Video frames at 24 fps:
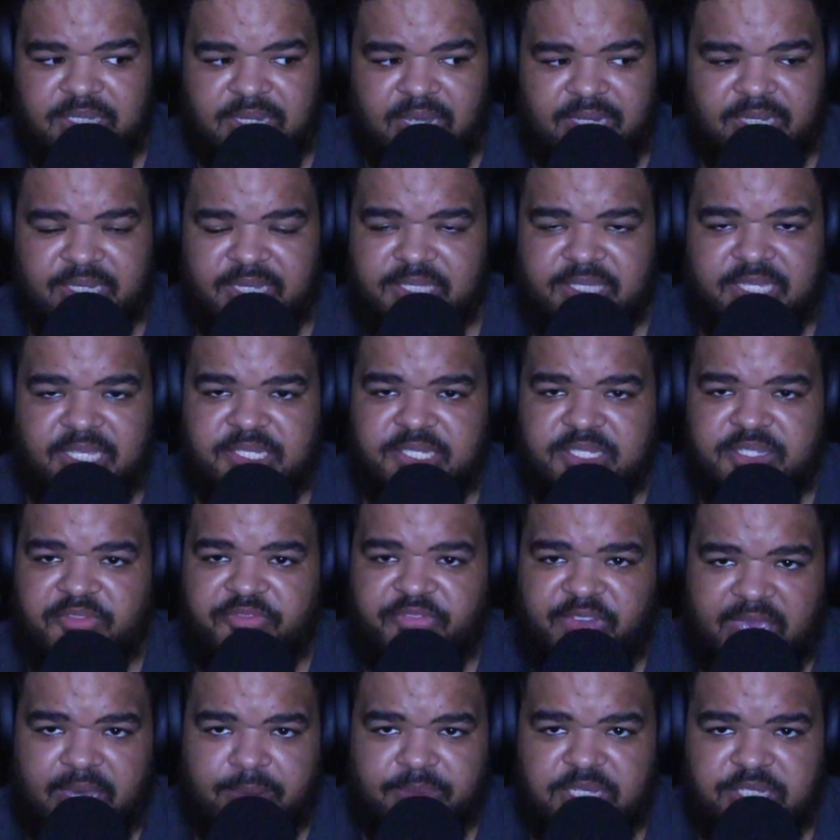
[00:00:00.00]
This is a
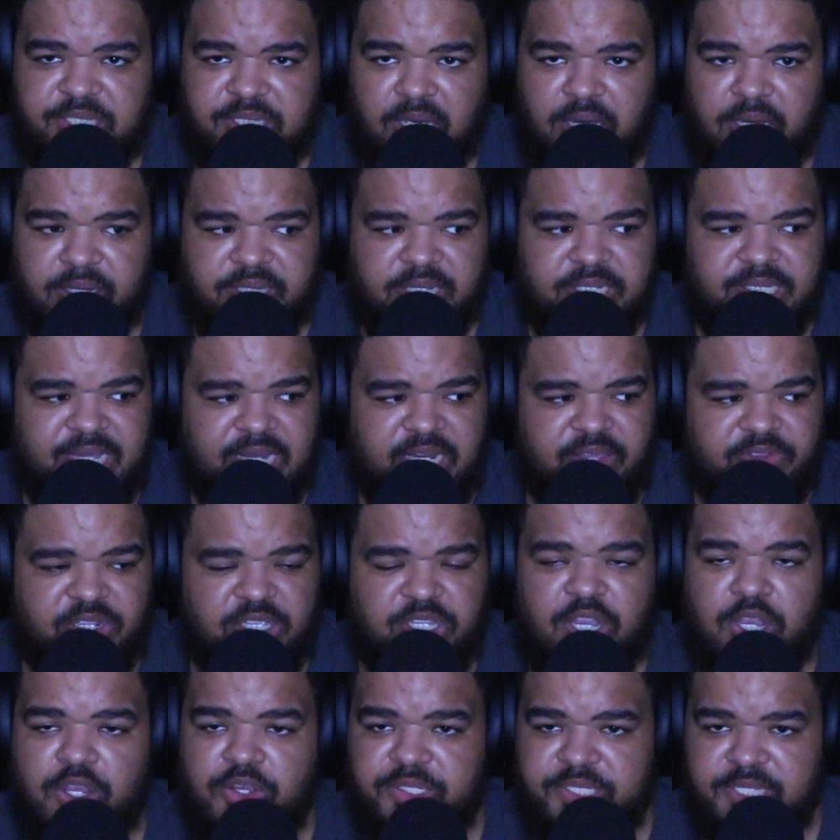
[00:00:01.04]
family song. There's not
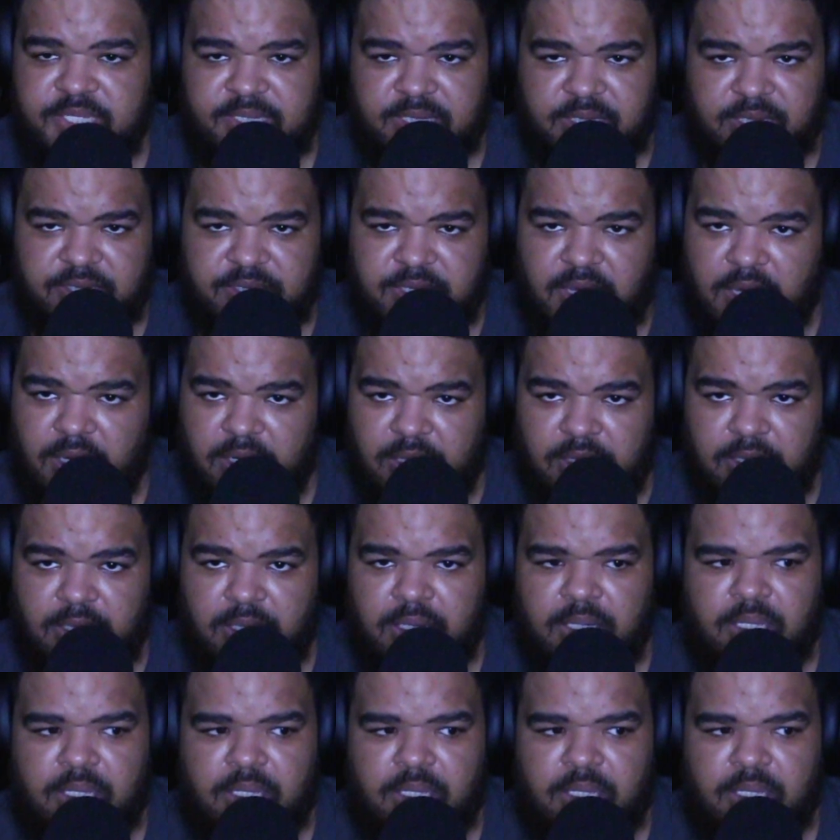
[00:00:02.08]
even curses in the song.